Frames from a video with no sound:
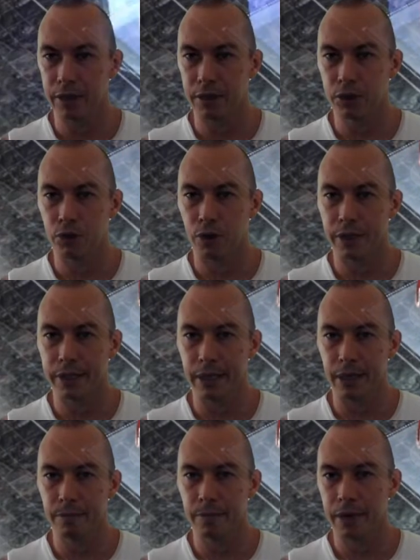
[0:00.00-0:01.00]
stronger
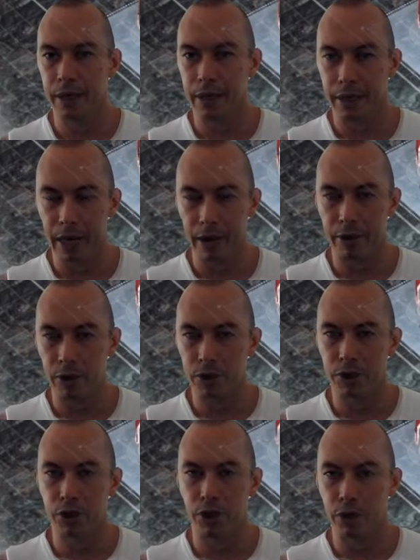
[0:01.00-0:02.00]
team and carry on to
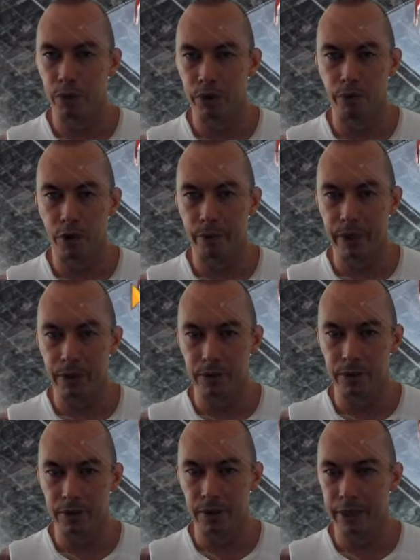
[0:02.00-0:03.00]
show you what the Rock Bee
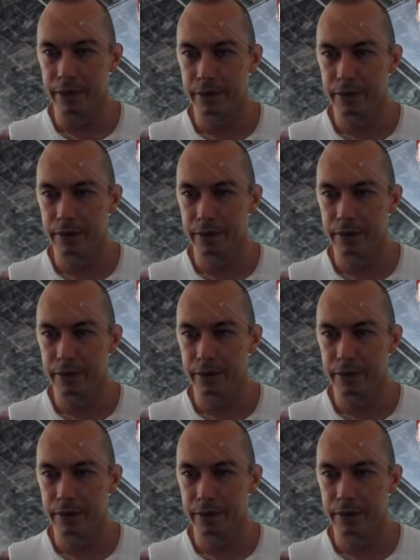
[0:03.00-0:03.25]
looks like.